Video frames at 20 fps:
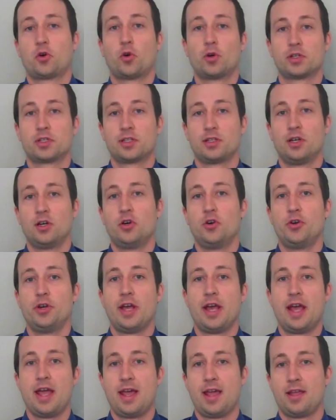course
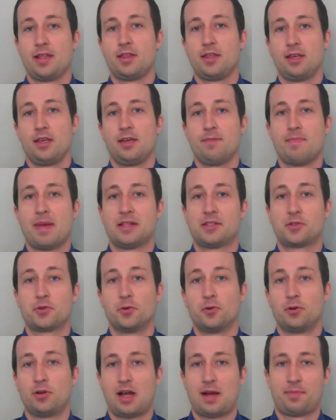load and the med
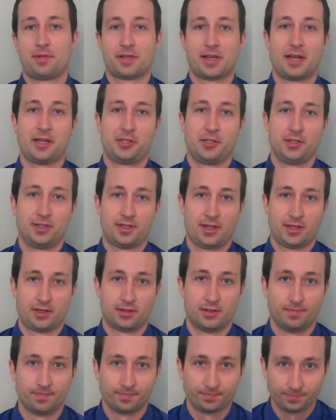school application
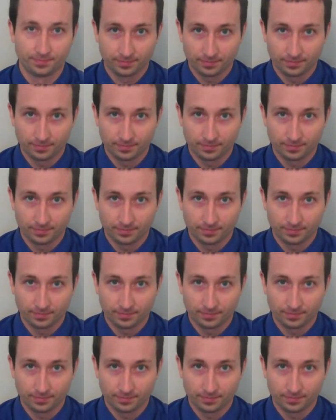cycle.